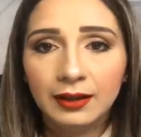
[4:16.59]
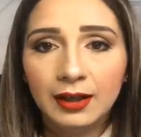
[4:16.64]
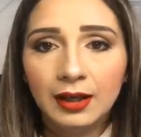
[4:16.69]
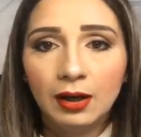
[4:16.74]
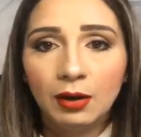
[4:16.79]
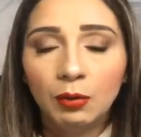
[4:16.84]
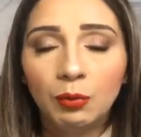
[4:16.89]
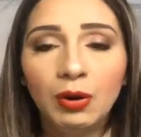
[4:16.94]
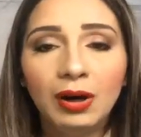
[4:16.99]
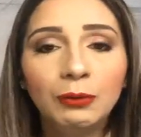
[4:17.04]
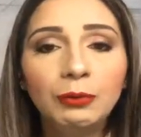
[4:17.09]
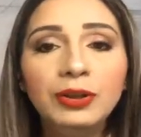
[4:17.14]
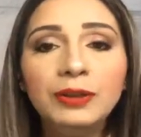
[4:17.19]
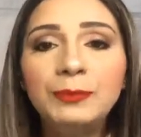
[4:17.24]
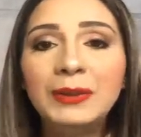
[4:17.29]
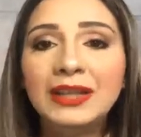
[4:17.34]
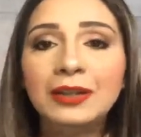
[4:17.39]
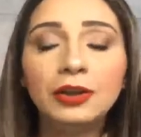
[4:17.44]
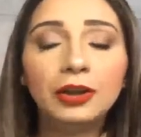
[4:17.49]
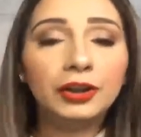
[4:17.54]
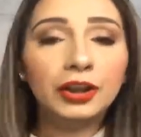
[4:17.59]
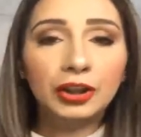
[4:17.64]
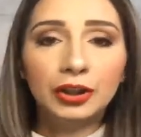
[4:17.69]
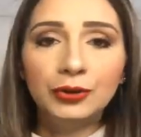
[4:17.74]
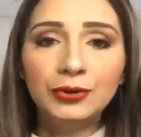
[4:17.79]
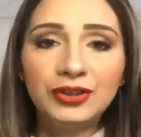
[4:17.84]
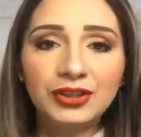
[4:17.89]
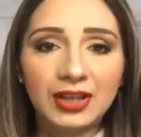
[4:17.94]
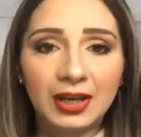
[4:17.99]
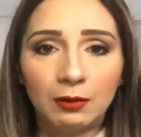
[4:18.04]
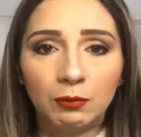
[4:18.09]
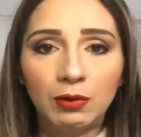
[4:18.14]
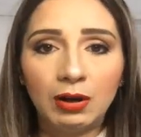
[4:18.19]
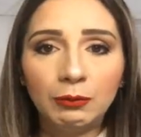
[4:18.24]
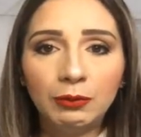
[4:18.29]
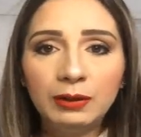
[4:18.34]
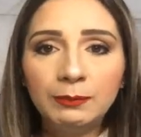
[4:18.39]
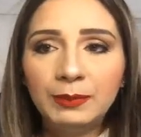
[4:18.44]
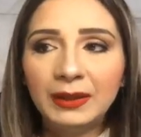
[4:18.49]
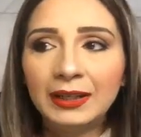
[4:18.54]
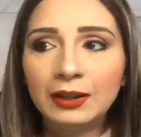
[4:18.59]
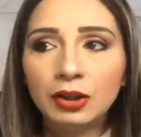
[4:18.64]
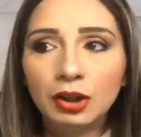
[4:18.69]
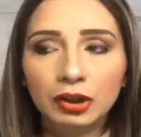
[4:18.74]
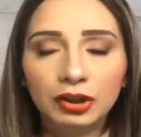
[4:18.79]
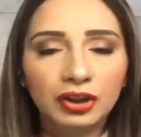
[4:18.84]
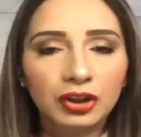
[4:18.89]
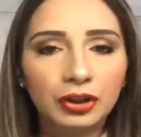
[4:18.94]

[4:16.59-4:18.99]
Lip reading: What would be your cue set? What would be your